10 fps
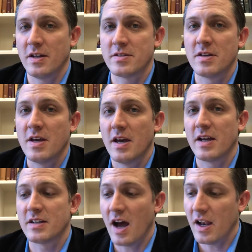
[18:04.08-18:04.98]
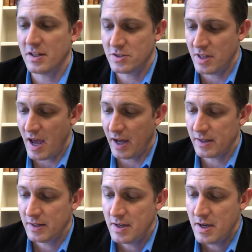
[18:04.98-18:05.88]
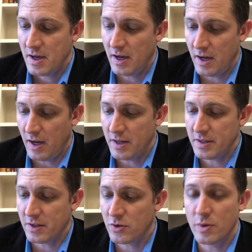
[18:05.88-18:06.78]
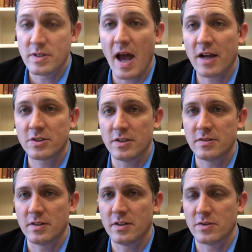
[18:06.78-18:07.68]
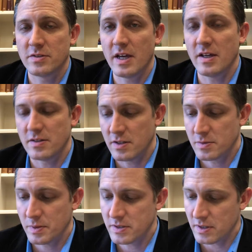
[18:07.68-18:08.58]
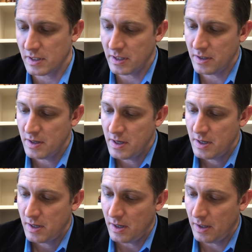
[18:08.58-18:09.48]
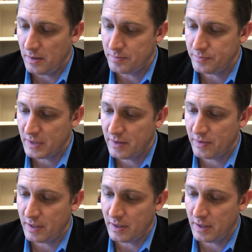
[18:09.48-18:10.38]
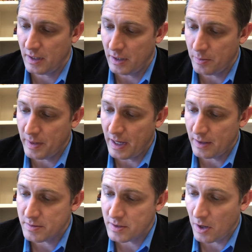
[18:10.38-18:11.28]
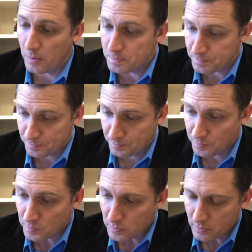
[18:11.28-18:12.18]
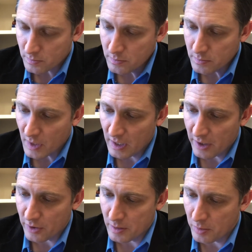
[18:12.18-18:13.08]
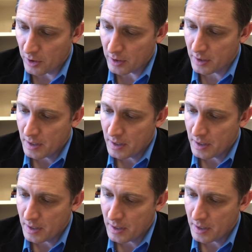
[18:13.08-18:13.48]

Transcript: has acknowledged that, I think, through his actions, and he'll say it explicitly even in a little bit. So later in the book.